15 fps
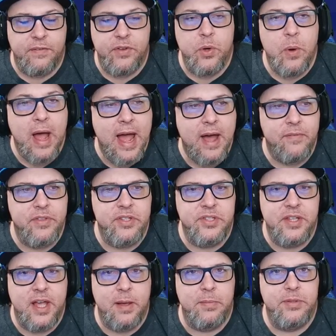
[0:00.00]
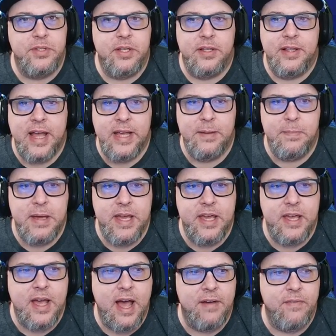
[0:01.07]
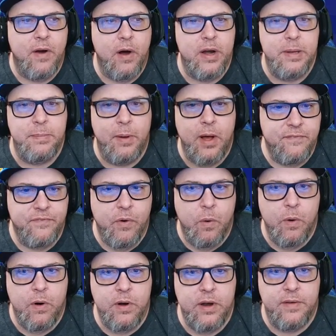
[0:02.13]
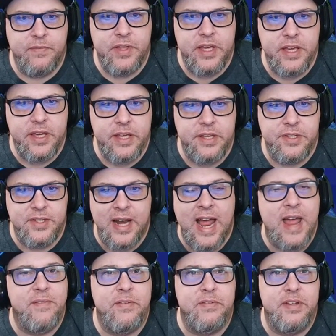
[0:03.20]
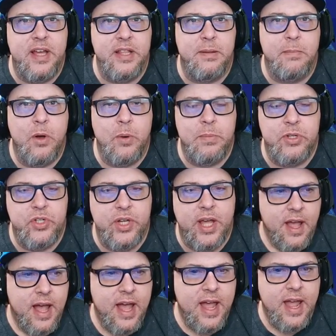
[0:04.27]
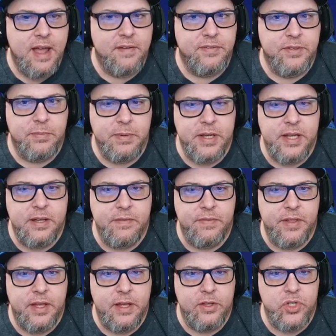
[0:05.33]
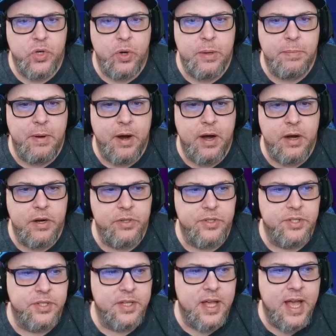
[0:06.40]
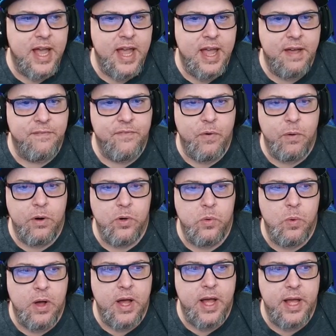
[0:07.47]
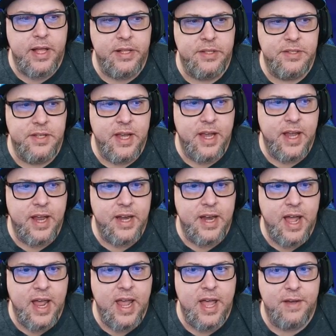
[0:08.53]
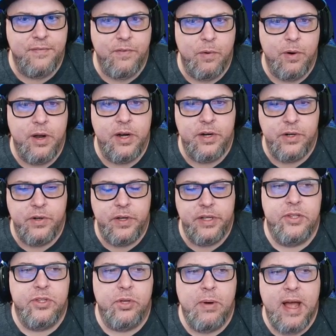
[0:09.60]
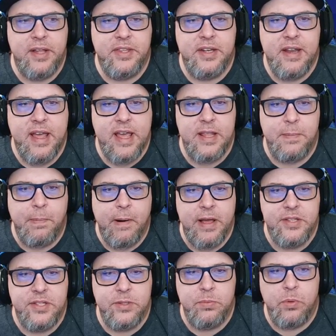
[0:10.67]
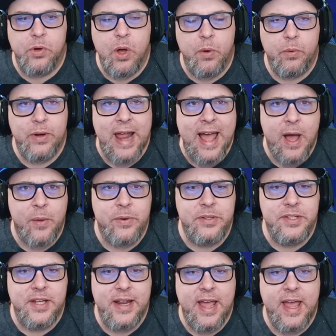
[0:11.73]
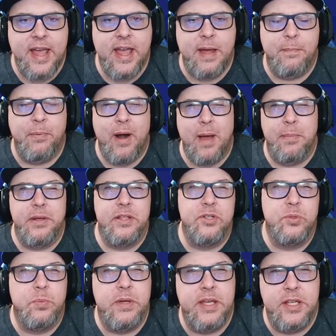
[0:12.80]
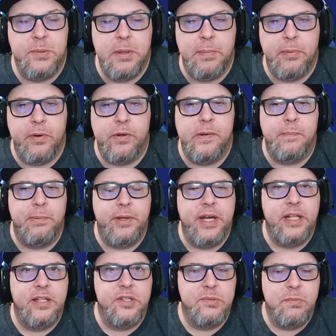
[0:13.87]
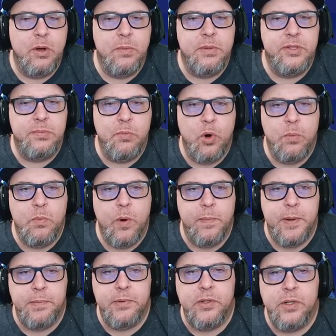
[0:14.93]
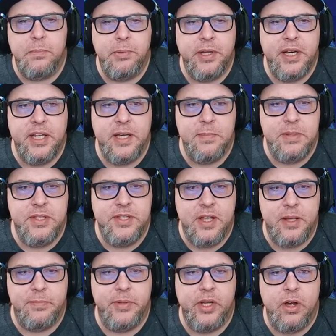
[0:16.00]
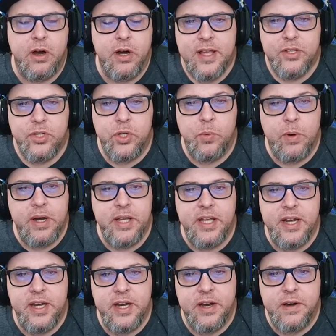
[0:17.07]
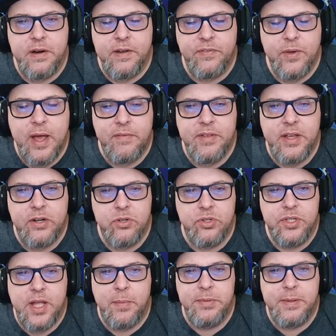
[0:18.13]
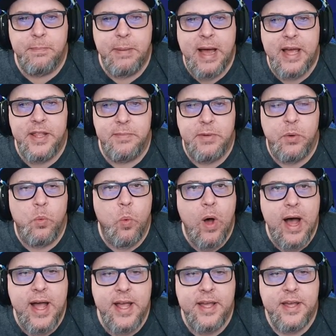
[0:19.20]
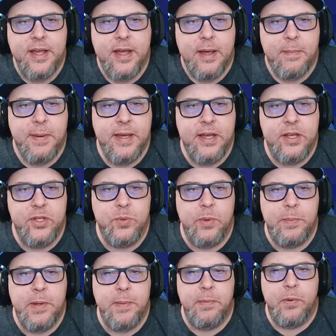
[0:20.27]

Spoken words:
you have the stubs like me, I've already bought 4 of these, and I haven't even done the moments yet. I have 3 of the Joey Barts, I have 4 Kwans, and I have 4 Hunter Greens. Throughout the day, the prices will go down today, and probably this week as people are completing these moments, more and more people are completing them and selling the cards. So you want to get in here if you have the extra stubs and buy them. And why? Because when people